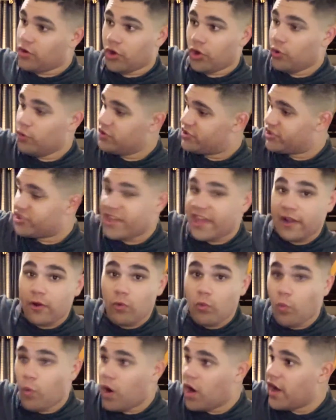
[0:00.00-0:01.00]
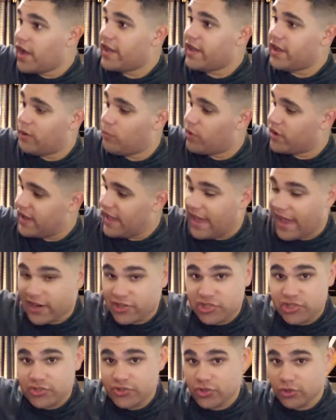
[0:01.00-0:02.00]
who is saying what and what
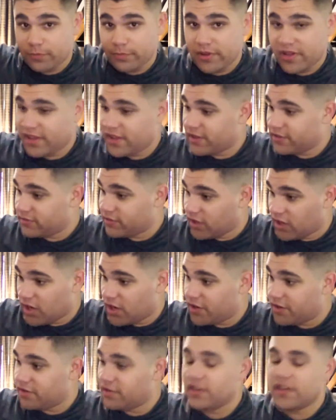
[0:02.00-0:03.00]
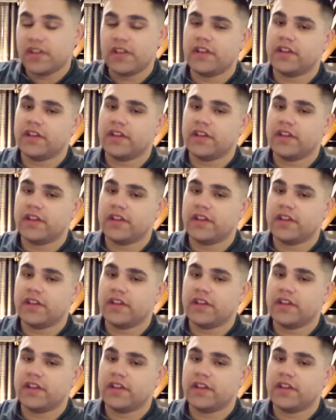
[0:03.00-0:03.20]
actions are being done.